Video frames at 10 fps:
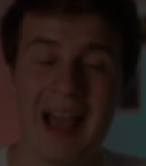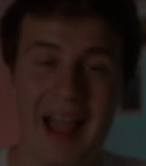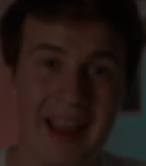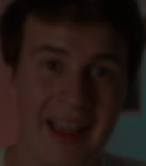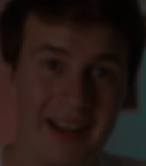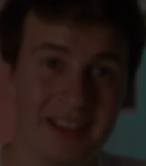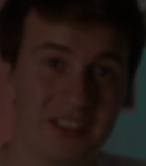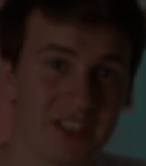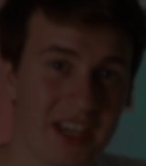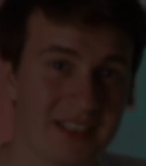I highly
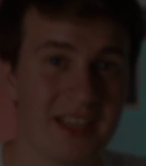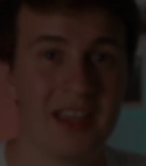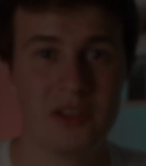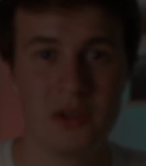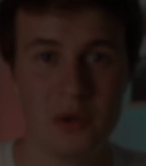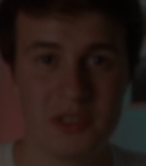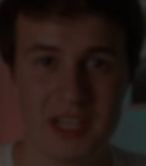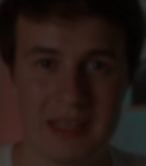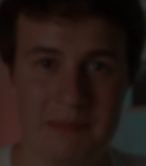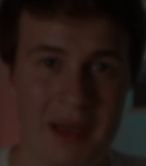suggest you go
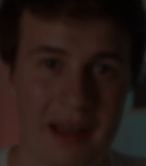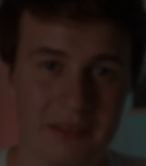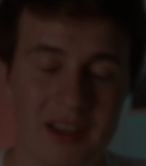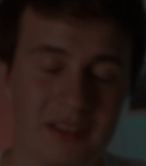check them out.